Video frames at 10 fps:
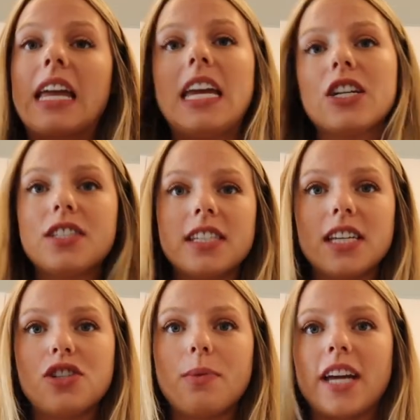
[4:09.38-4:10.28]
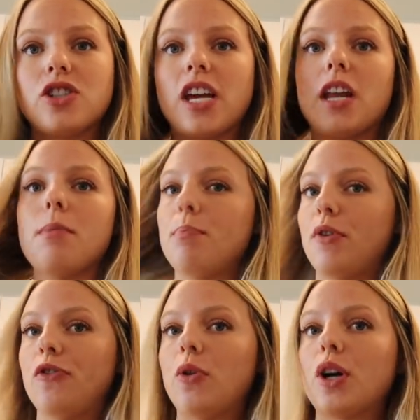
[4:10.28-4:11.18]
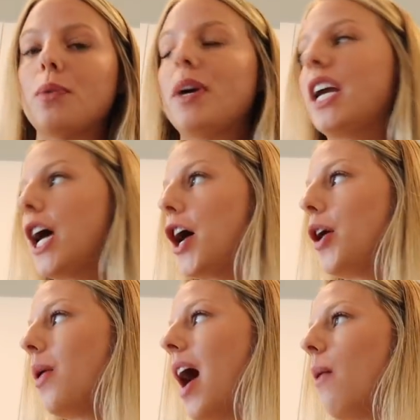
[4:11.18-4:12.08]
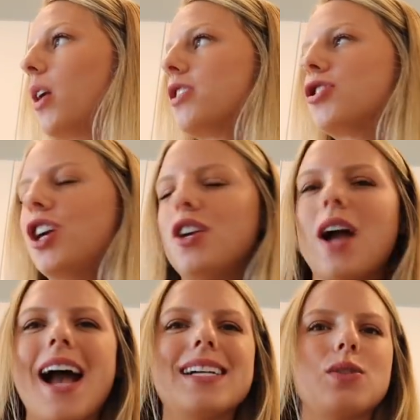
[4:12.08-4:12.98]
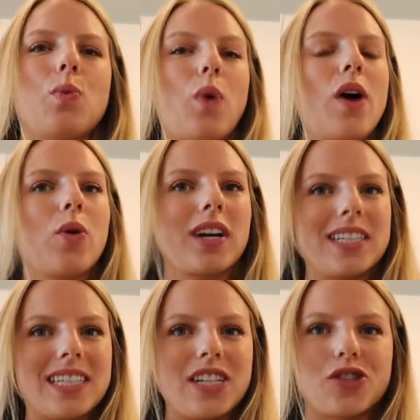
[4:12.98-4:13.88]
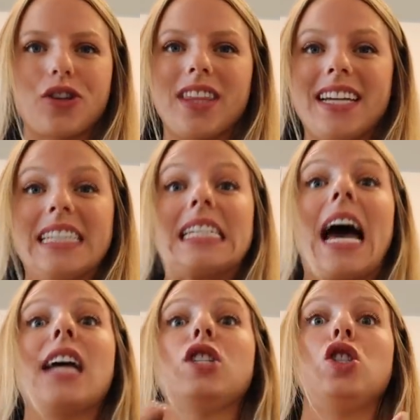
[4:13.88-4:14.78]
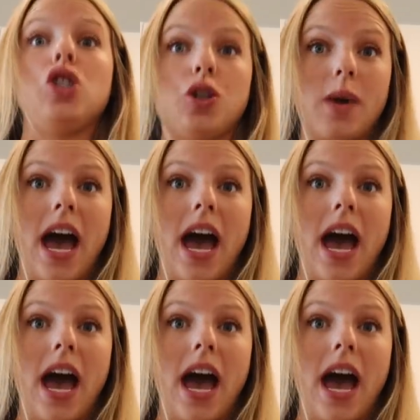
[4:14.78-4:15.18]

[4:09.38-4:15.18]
Here's the situation. Before we go, I want to show you guys what organizational things I do